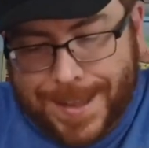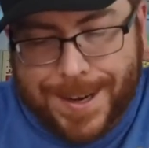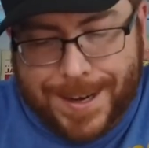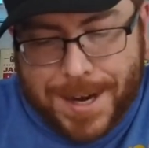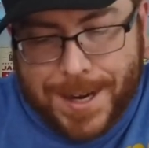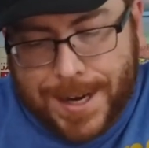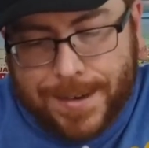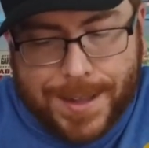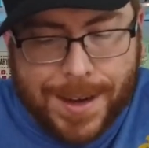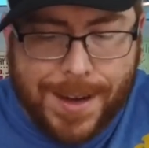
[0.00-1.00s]
And
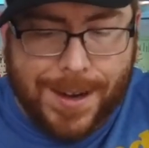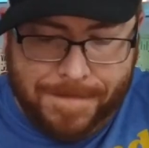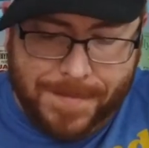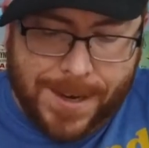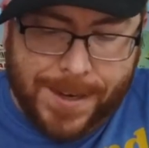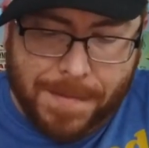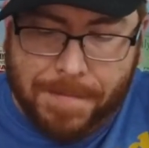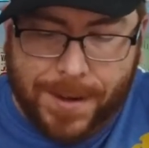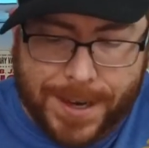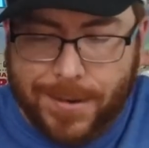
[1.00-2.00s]
it was
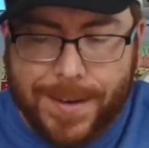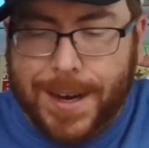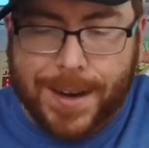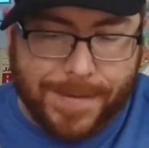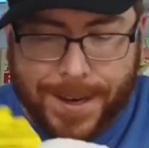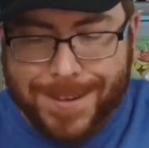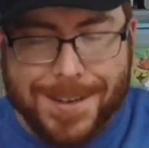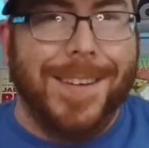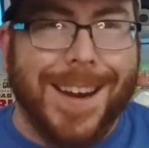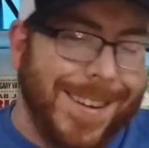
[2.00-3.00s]
just good. It was good.
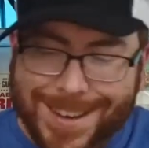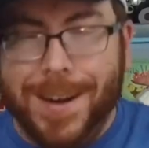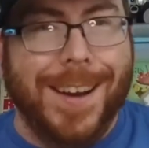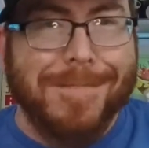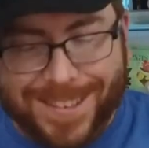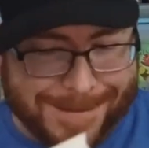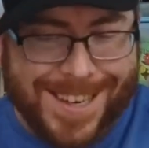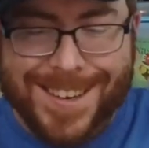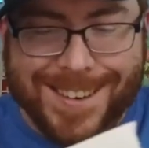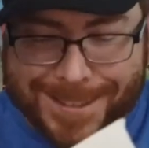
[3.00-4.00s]

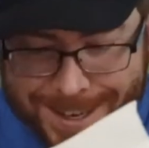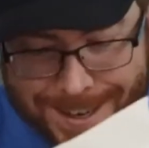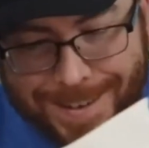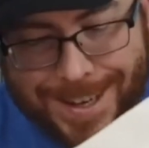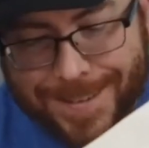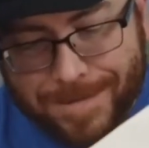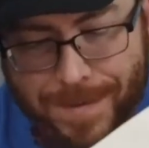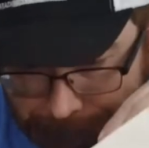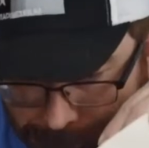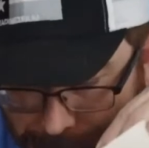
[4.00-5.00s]
It was not
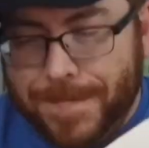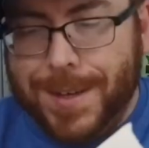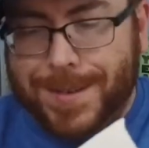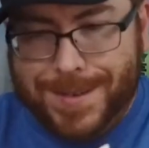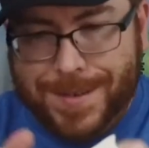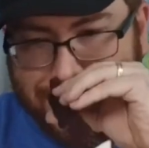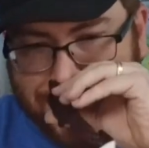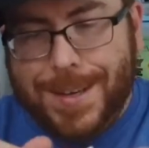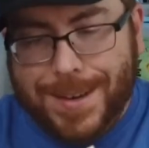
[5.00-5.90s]
too peppery too.